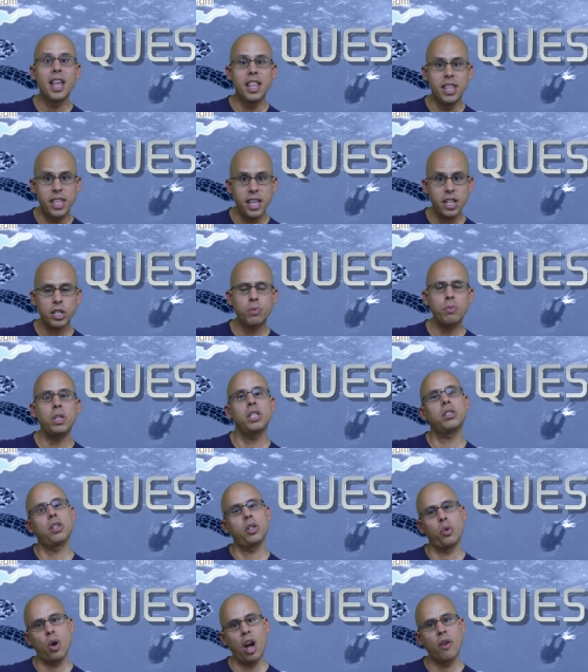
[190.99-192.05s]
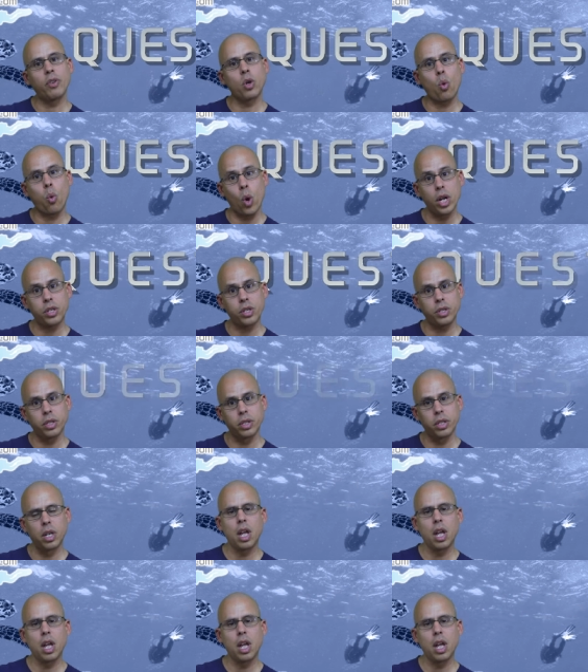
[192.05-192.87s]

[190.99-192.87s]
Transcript: This means that you have a question.